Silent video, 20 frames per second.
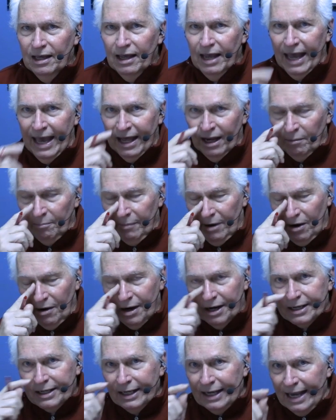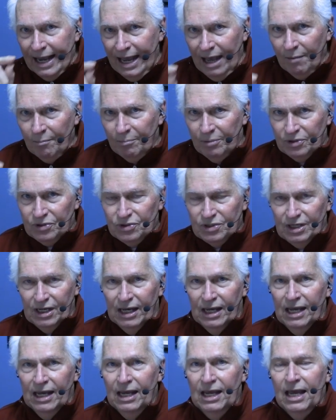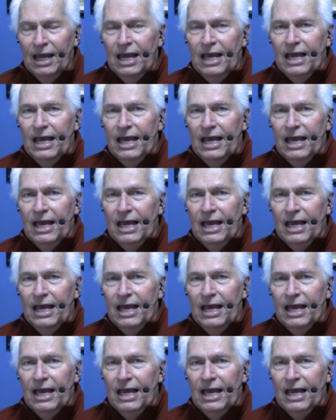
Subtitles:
an American embassy